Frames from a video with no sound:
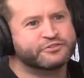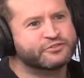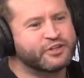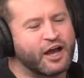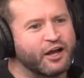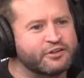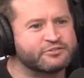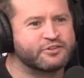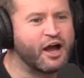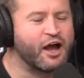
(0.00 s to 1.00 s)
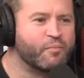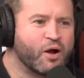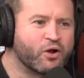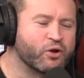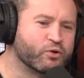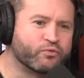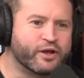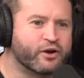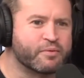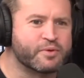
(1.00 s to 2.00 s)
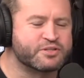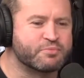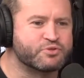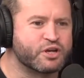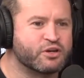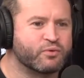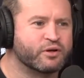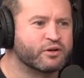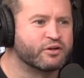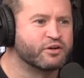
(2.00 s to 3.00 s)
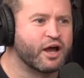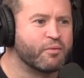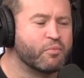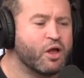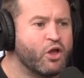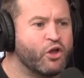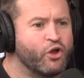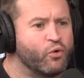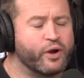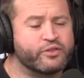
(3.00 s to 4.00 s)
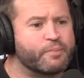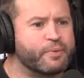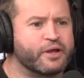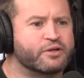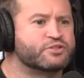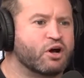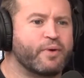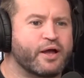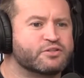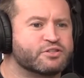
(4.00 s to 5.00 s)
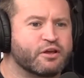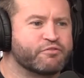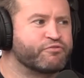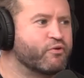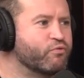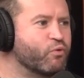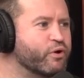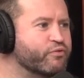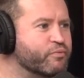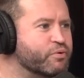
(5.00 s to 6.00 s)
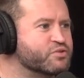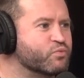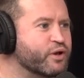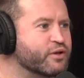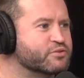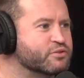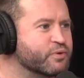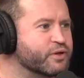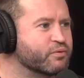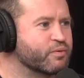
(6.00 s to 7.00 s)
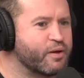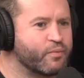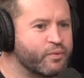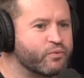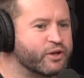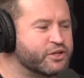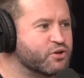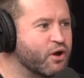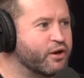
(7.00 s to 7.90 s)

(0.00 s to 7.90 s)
Nah. I got a good read on him. He seemed genuine, and we ended up being cellmates in like four different prison wings, and we were really tight.